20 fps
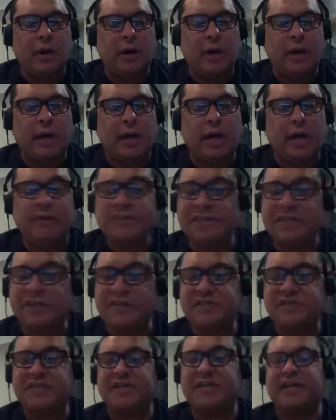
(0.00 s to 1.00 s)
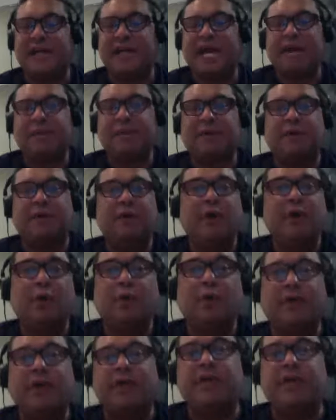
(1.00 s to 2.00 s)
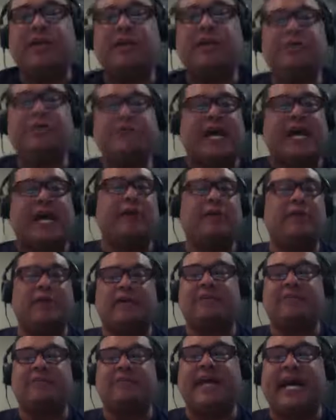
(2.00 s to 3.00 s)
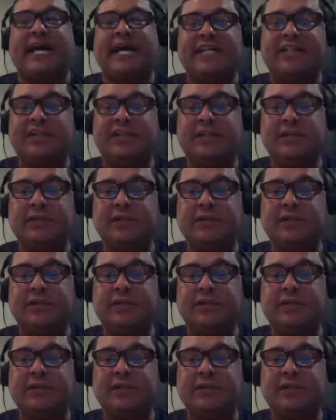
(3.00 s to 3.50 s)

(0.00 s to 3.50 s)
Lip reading: is any of this going to happen without a huge outlay of cash?